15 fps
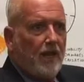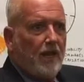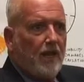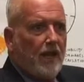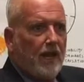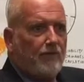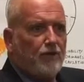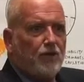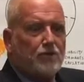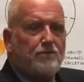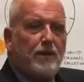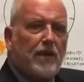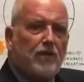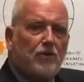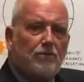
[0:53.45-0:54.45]
Have those
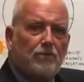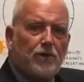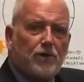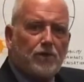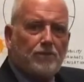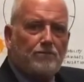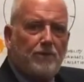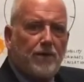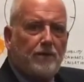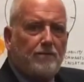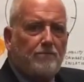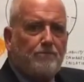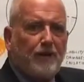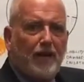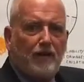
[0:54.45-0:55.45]
medical bills
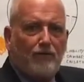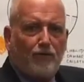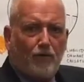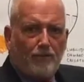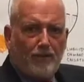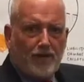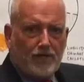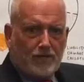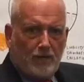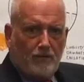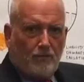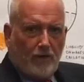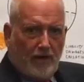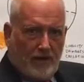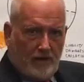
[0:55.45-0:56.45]
been paid for by
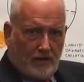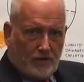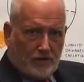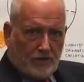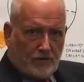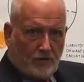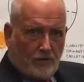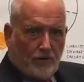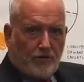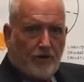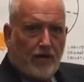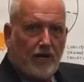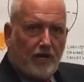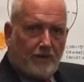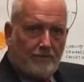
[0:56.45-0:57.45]
someone else, or are
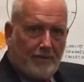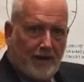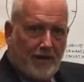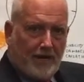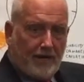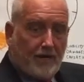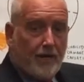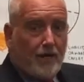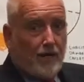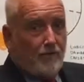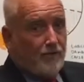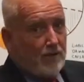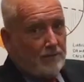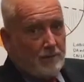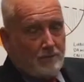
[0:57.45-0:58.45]
they unpaid?
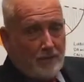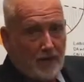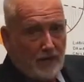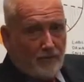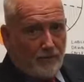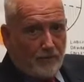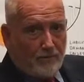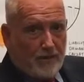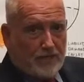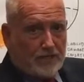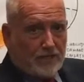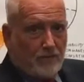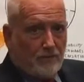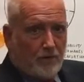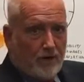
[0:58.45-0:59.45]
If they've been paid for by
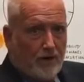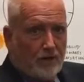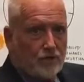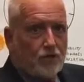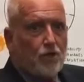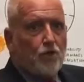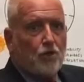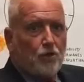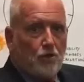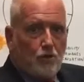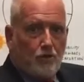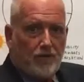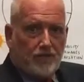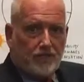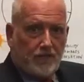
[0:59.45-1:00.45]
someone else,
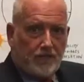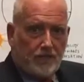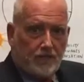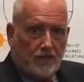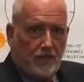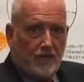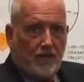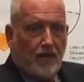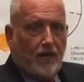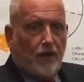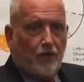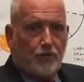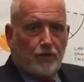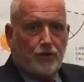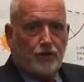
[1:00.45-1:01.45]
who is it? A
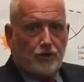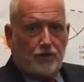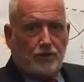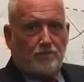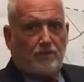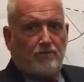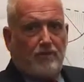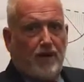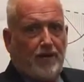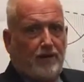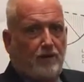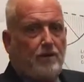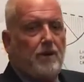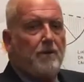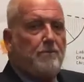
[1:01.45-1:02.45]
health insurance
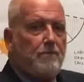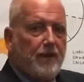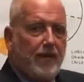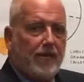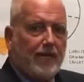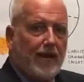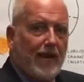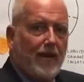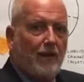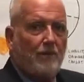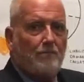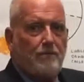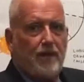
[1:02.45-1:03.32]
provider, Medi-Cal,